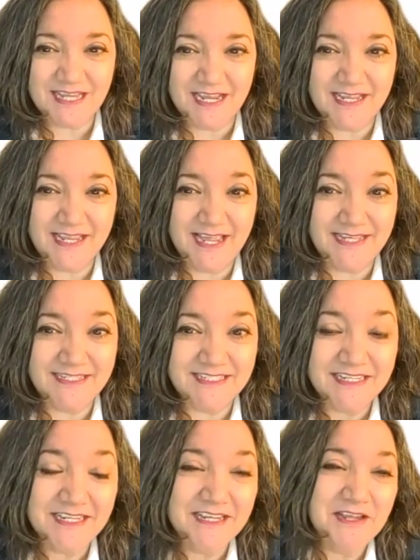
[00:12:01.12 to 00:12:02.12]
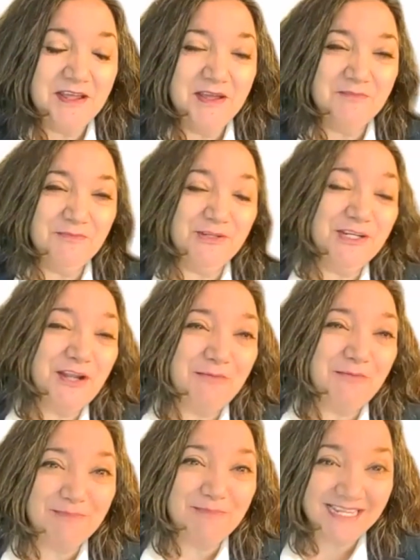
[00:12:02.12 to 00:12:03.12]
I had put it on
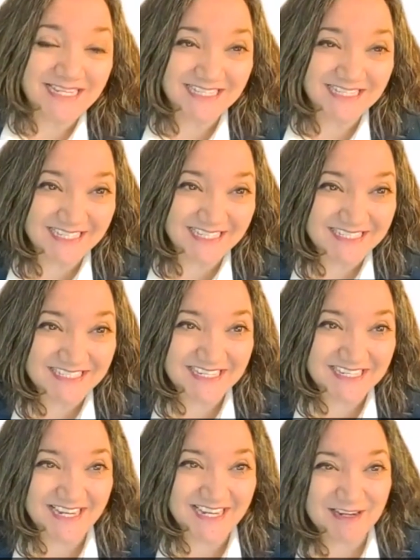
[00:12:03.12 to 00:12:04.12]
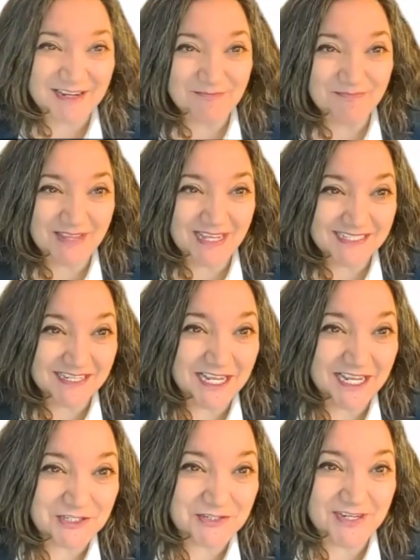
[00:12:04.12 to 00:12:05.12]
my bucket list as a
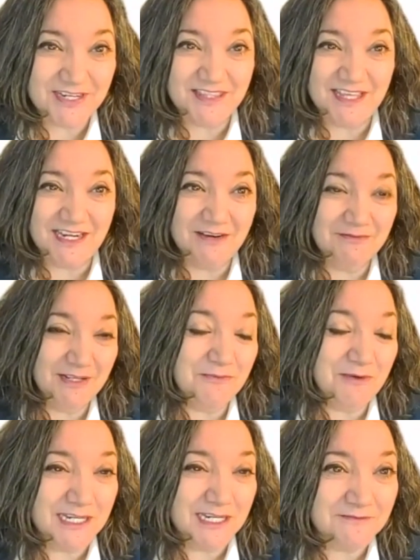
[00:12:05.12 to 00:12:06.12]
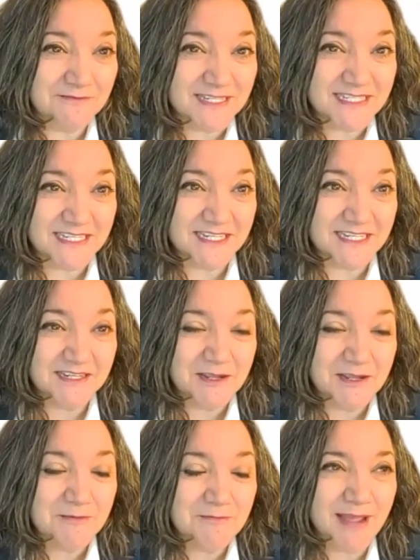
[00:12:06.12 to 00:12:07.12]
country that I really wanted to visit
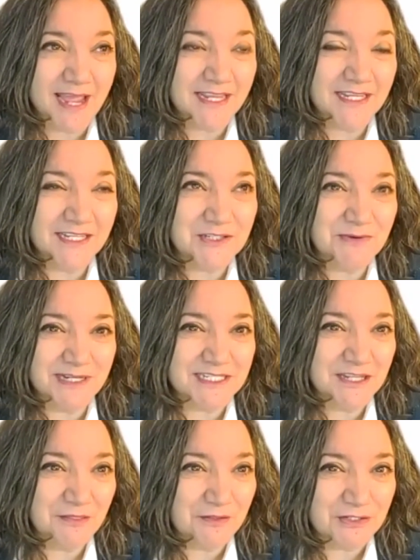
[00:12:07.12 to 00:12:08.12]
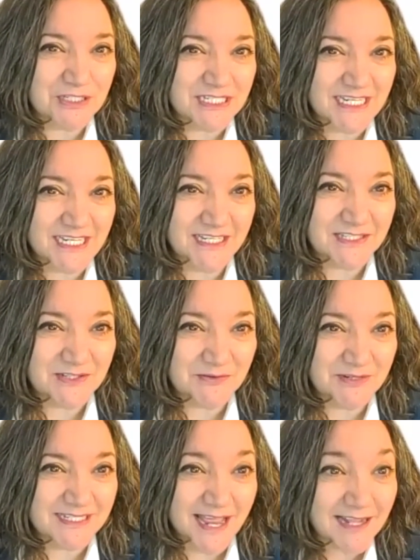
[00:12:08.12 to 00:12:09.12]
back in 2013. So
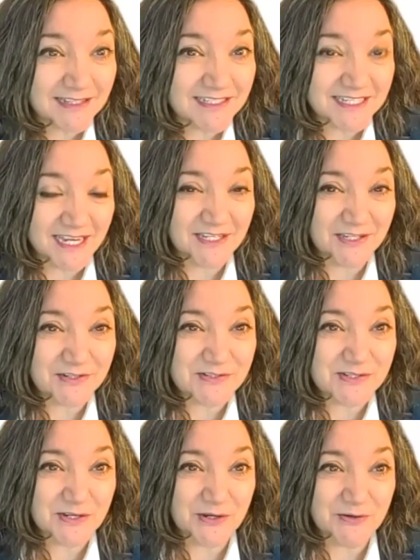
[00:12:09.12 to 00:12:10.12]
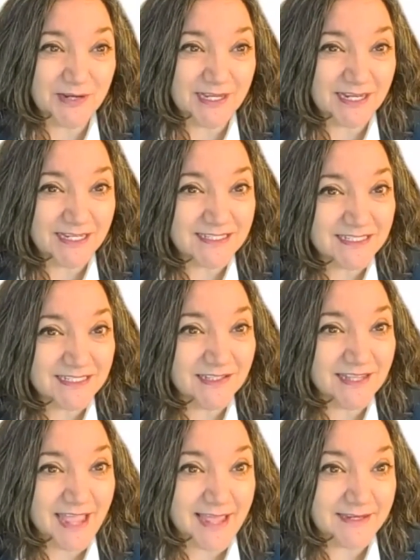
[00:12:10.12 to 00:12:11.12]
exactly 10 years ago, and I still
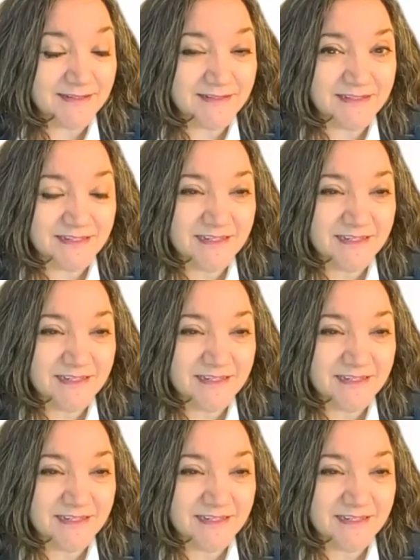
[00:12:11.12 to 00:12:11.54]
hadn't